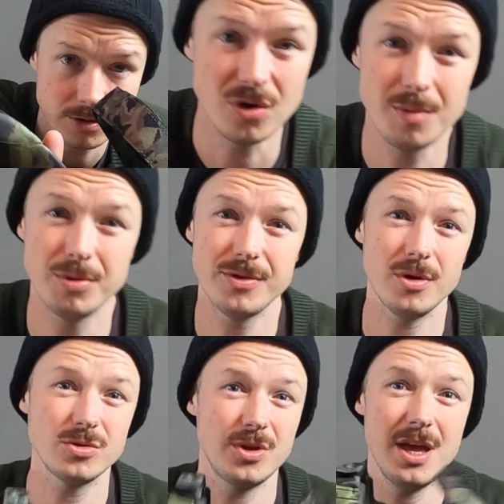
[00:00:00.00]
So you can put
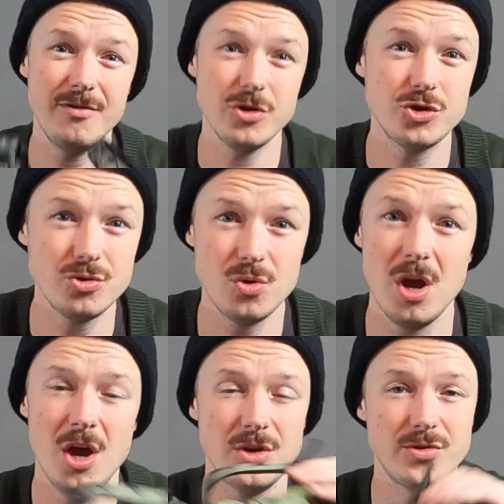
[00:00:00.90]
those on every
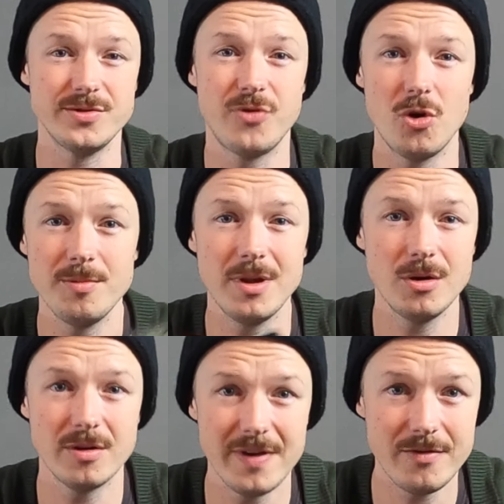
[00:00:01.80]
shoe, transform the
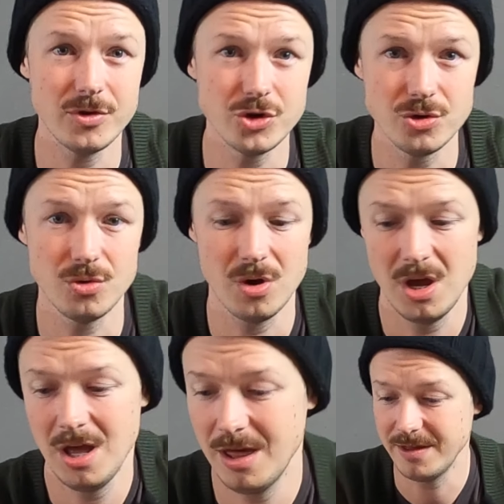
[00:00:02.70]
look of every shoe.
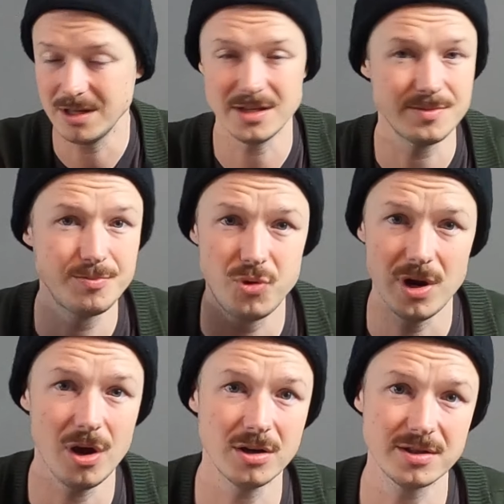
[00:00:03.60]
I think that's
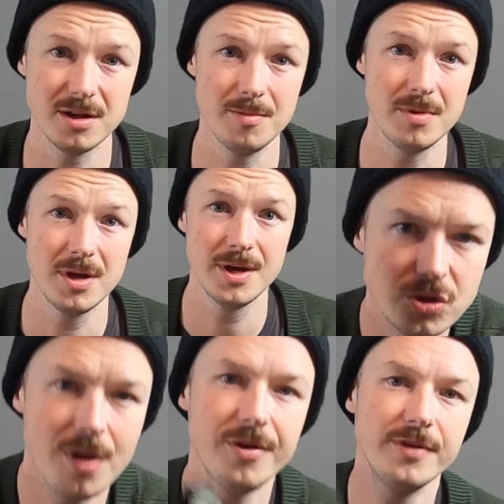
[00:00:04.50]
pretty awesome.
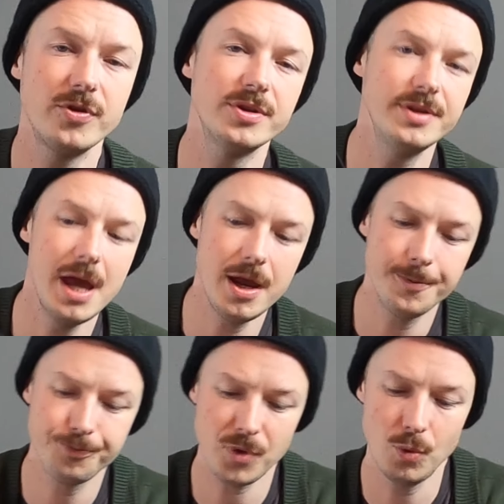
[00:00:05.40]
So I thought for
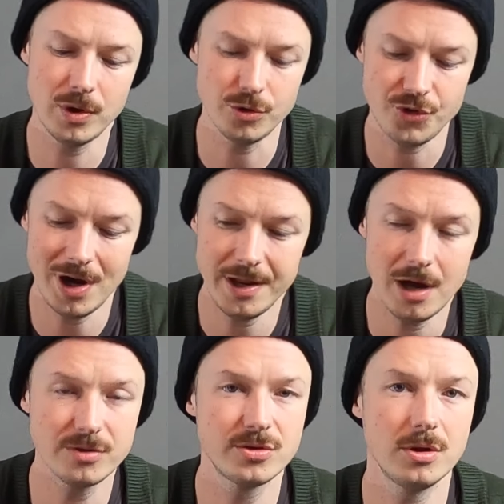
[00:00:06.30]
today we could try the
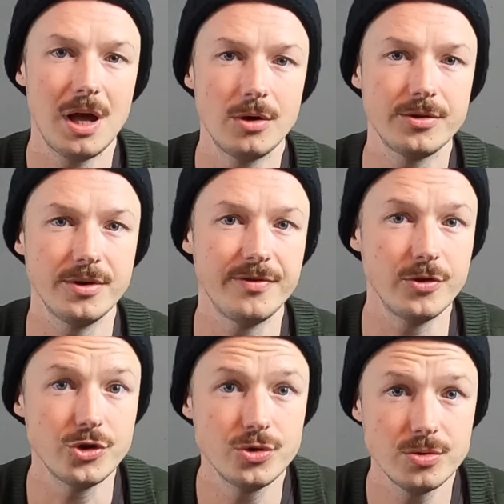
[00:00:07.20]
outsole out on
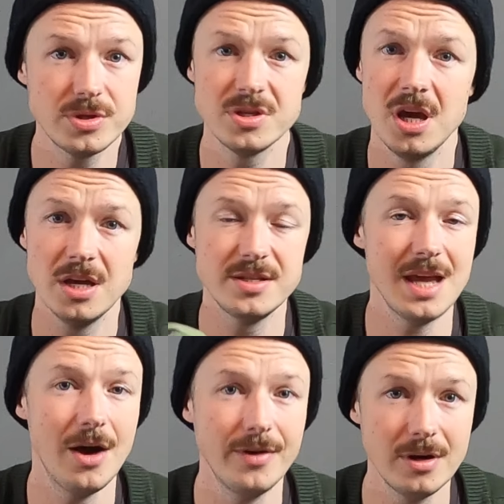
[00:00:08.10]
different shoes, see
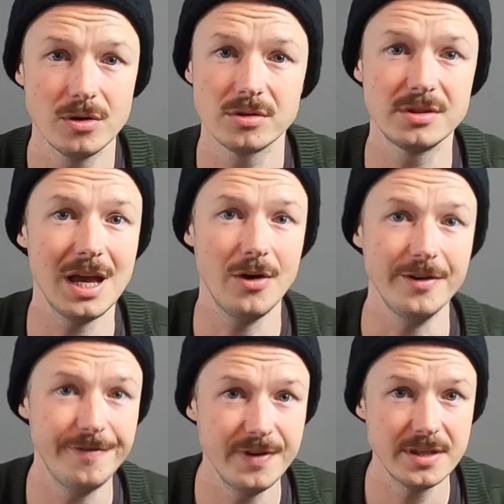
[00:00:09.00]
how it looks, see how
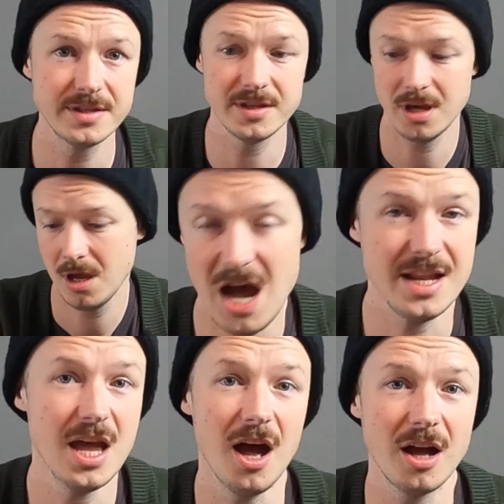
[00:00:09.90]
it fits,
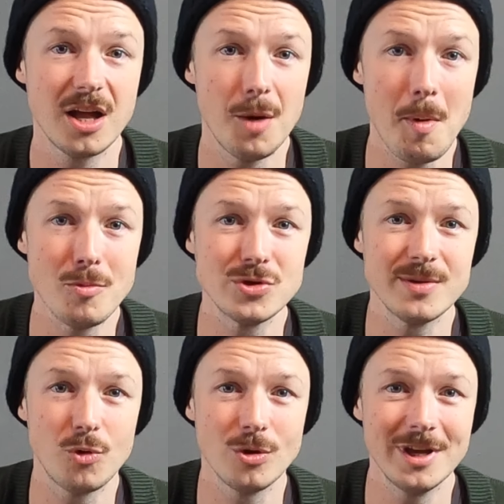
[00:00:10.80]
and yeah, come up with
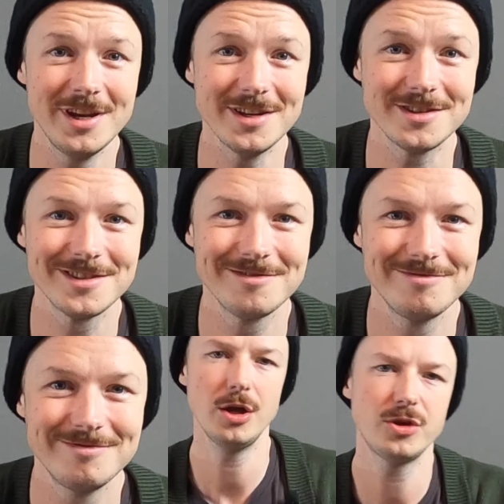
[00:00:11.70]
some cool ideas.
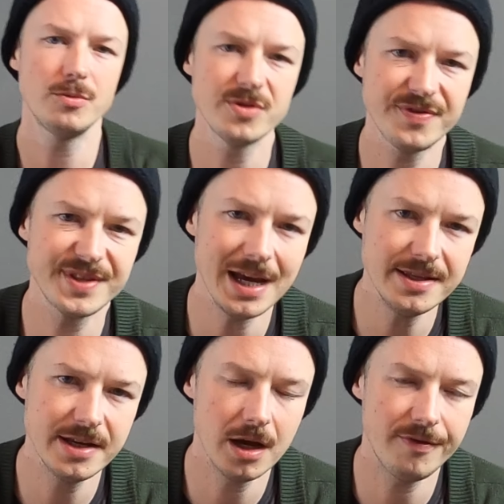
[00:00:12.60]
Now in terms of
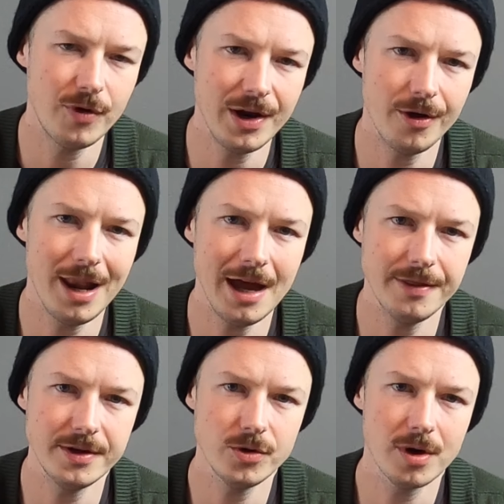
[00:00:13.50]
sizing, I've read online
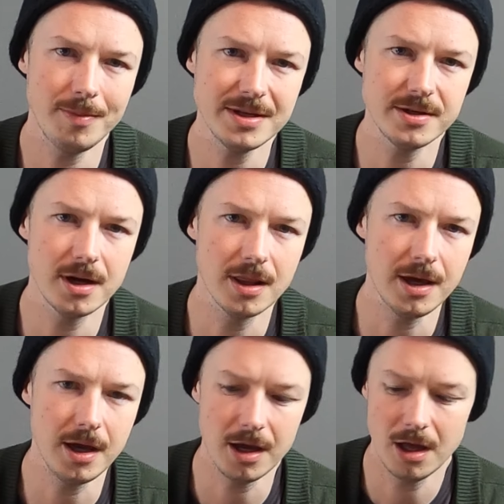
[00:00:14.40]
that you can
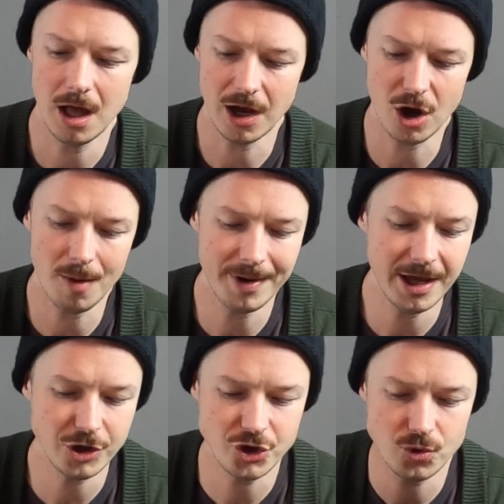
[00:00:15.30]
basically
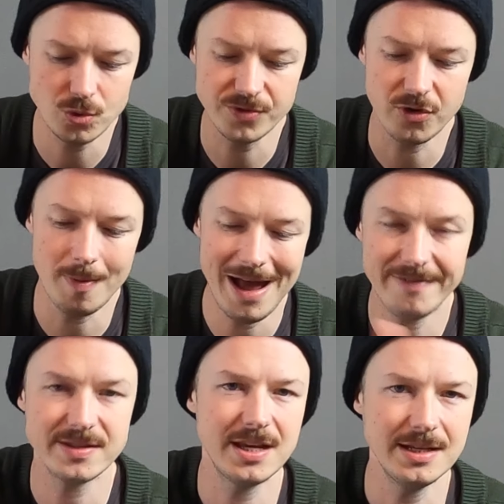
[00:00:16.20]
accommodate shoes from
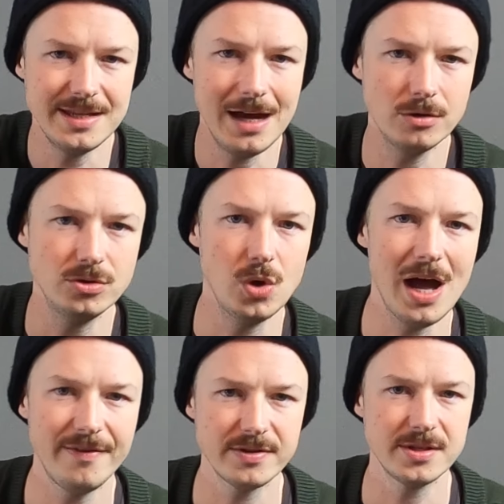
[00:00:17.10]
half a size down to
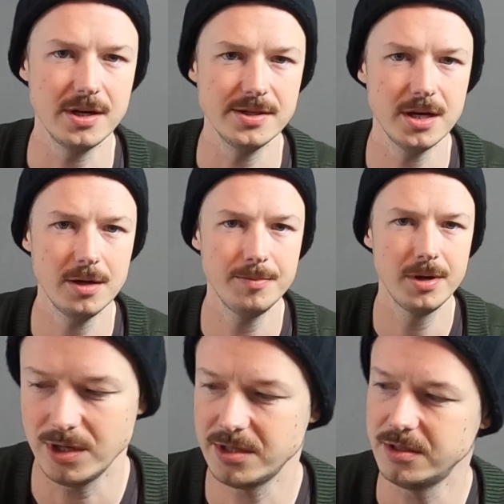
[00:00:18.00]
half a size up.
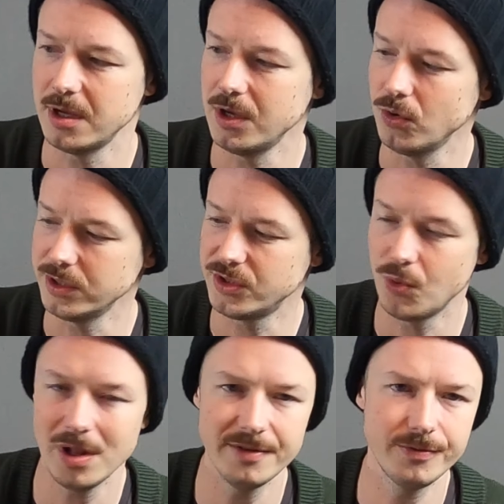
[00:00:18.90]
So this is a US
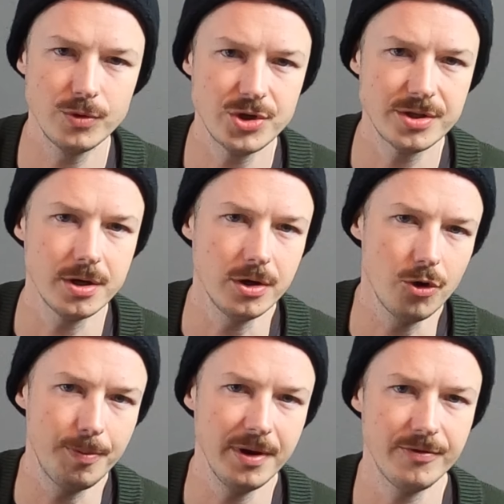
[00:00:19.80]
12, which is a
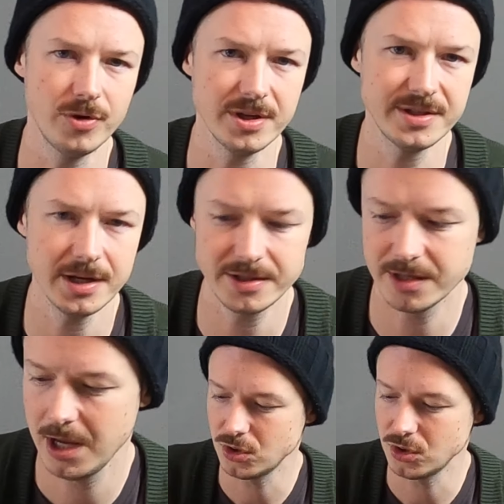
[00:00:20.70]
European 46.